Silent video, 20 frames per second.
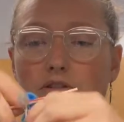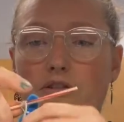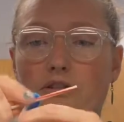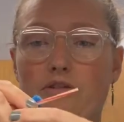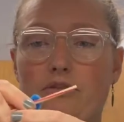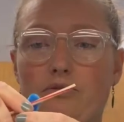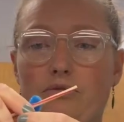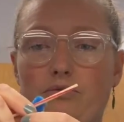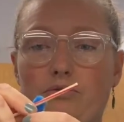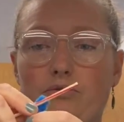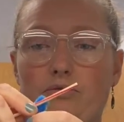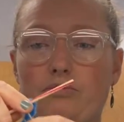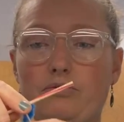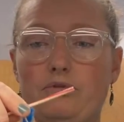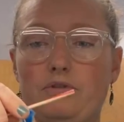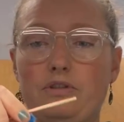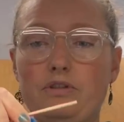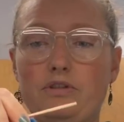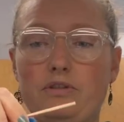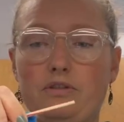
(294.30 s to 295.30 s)
to
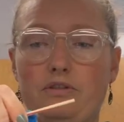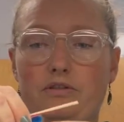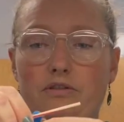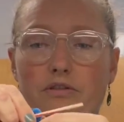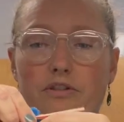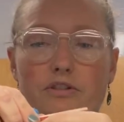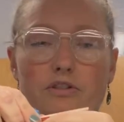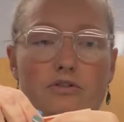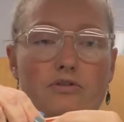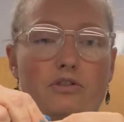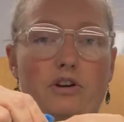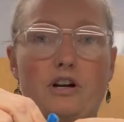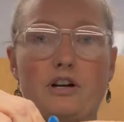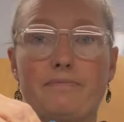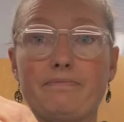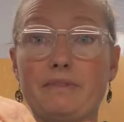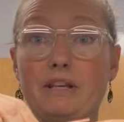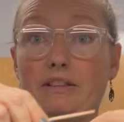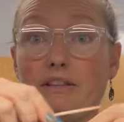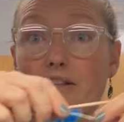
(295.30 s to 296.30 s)
the straw.
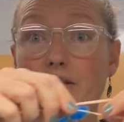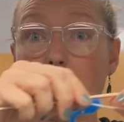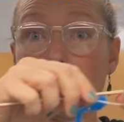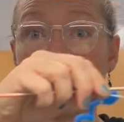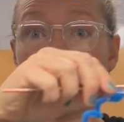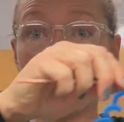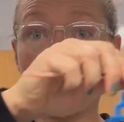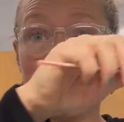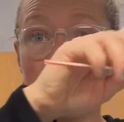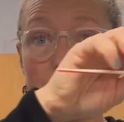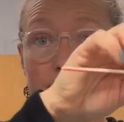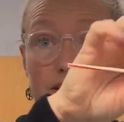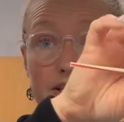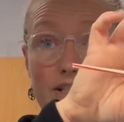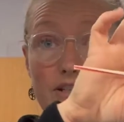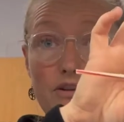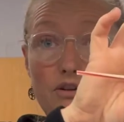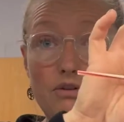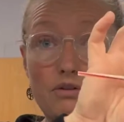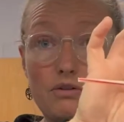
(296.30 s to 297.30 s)
And then the straw is
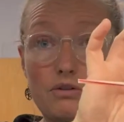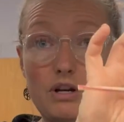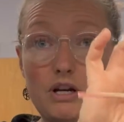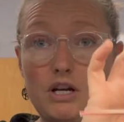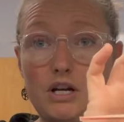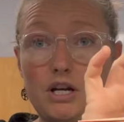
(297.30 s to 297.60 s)
gonna go